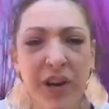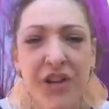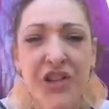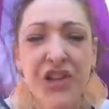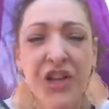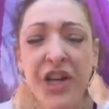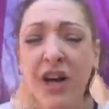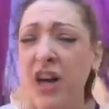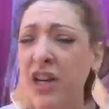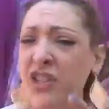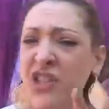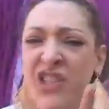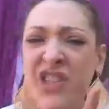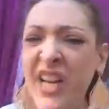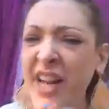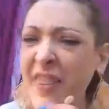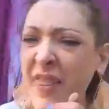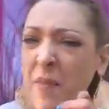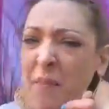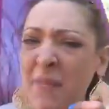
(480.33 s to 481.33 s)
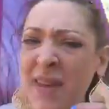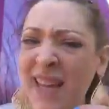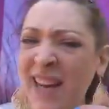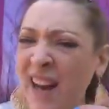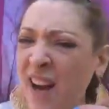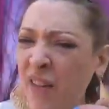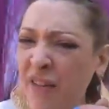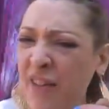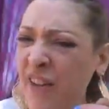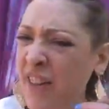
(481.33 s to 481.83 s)
weird shit on, just not the meat
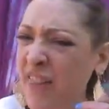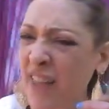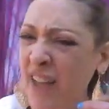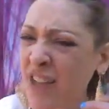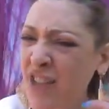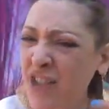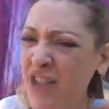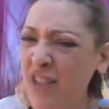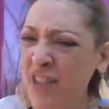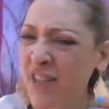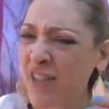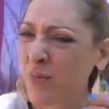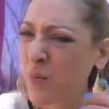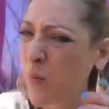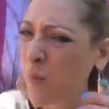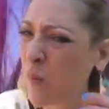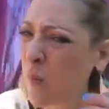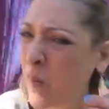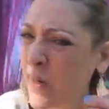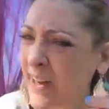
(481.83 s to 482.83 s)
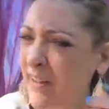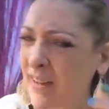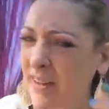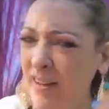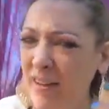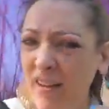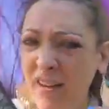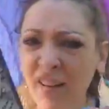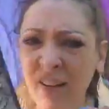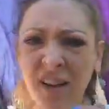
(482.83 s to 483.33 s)
outfit. That shit's weird.